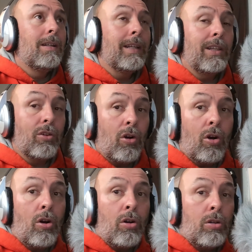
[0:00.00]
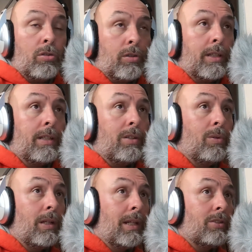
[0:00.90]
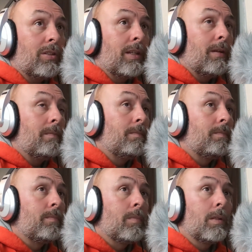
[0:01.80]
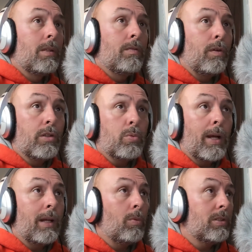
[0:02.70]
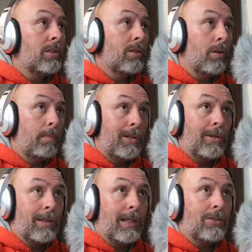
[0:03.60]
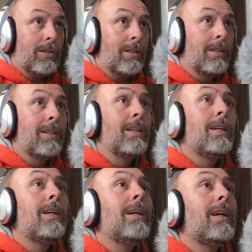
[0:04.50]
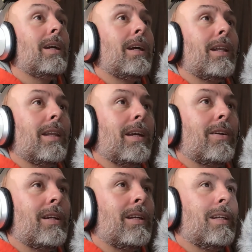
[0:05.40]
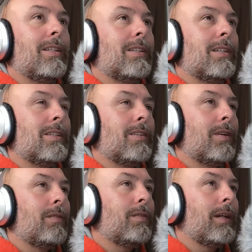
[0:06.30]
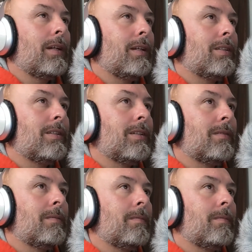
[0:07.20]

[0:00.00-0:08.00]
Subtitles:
Like they're all looking at doing electric now. Volkswagen wants to go pure electric. There is, let's see if I can find the list here.